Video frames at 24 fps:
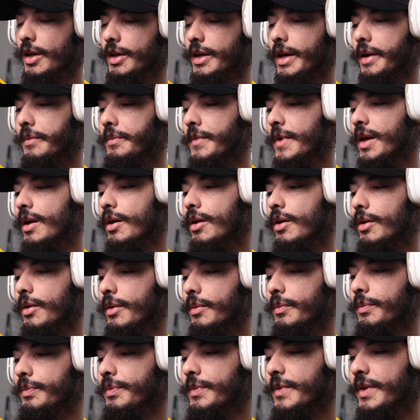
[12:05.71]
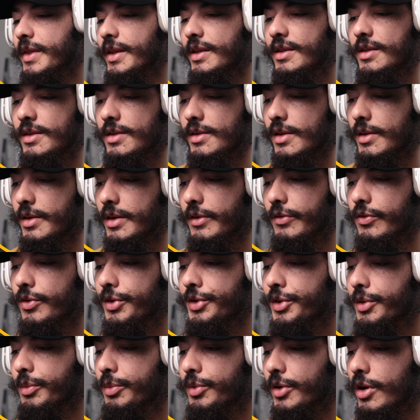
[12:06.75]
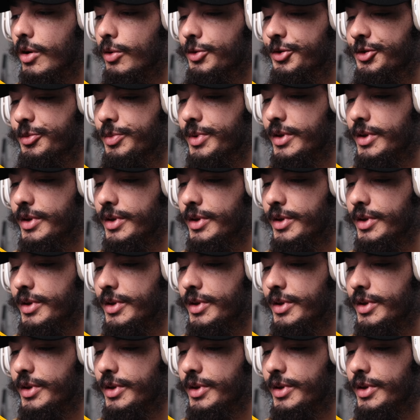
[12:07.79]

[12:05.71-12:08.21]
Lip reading: yeah, this is a different approach